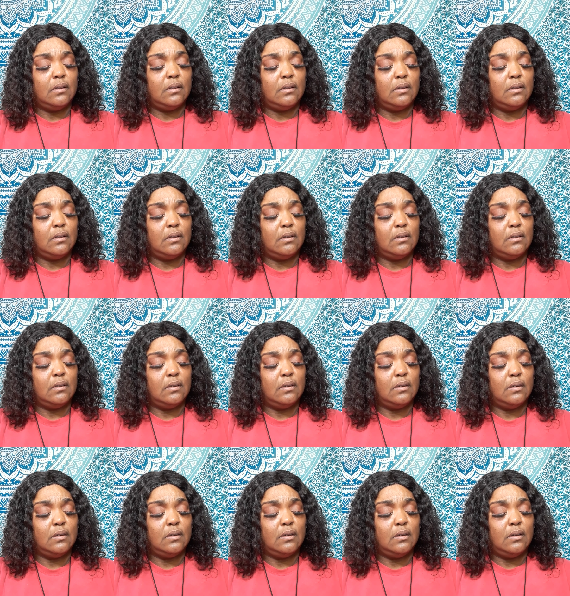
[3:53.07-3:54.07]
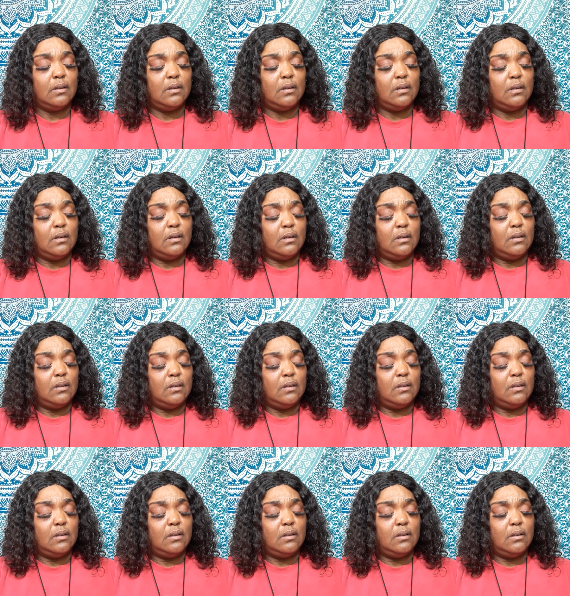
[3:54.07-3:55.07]

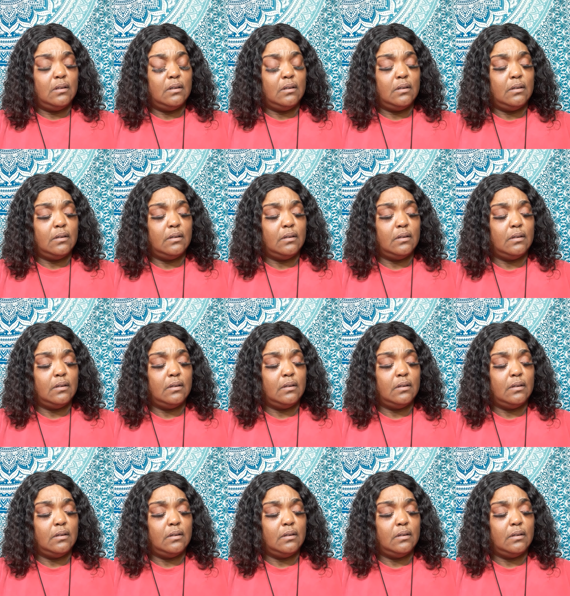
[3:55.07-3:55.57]
(silence)